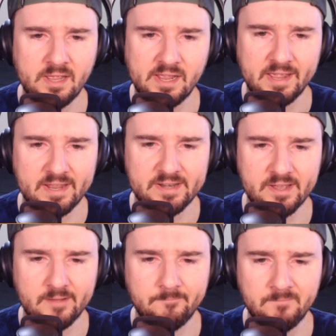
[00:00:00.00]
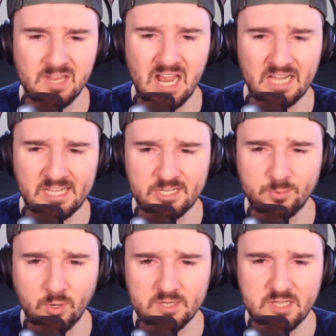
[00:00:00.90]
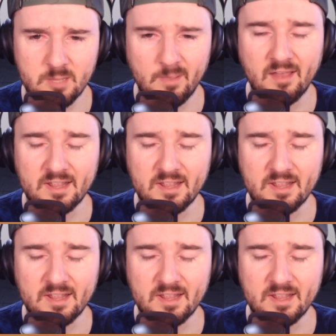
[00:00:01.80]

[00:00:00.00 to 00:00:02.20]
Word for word: And um, yeah, I like Suarez on the mound.